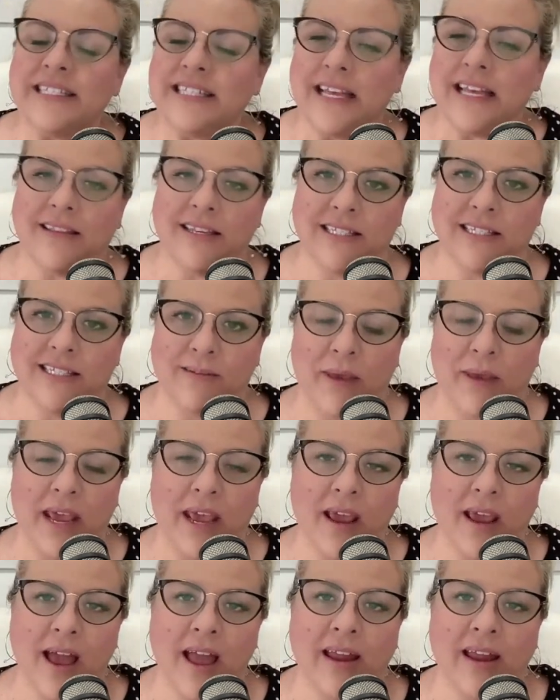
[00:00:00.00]
said this to
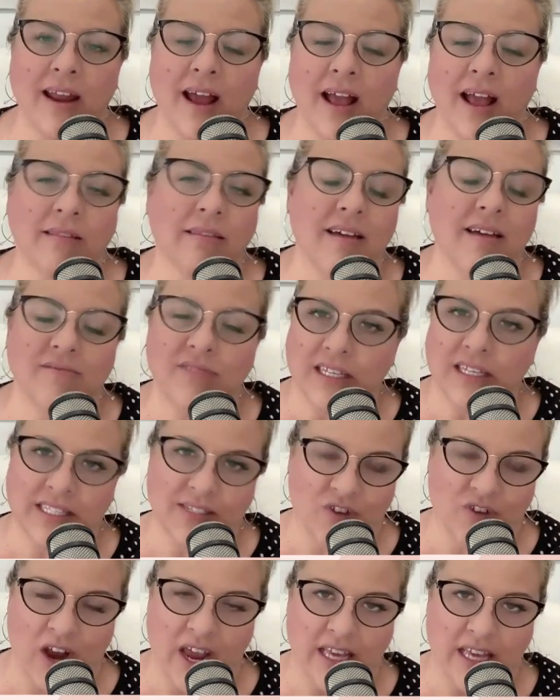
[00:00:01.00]
me, and I love
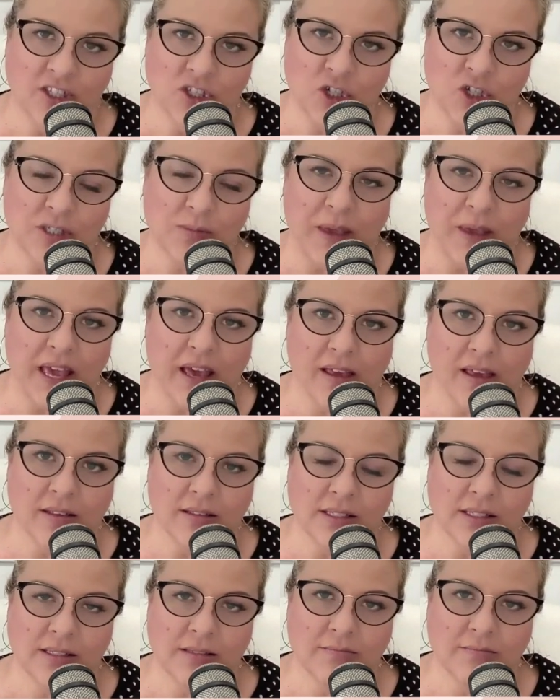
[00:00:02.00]
this phrase just
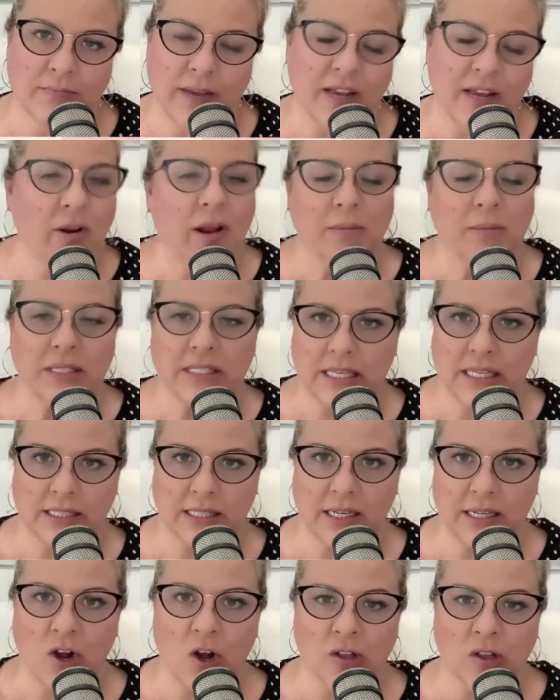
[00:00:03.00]
because my grandma says
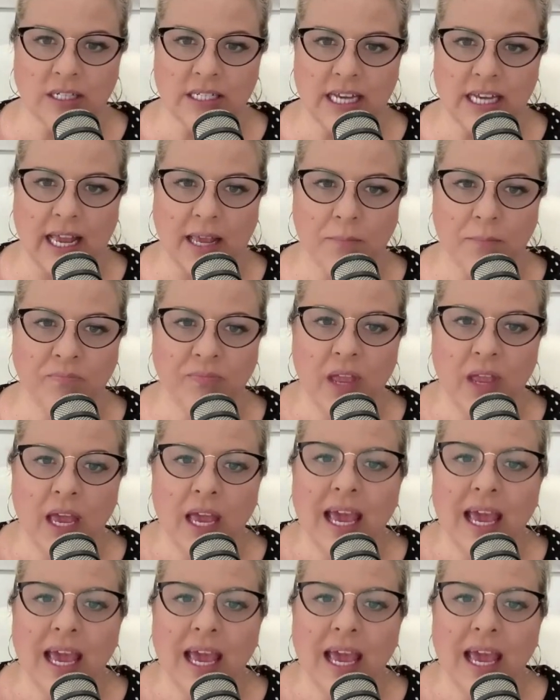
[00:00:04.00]
it all the time.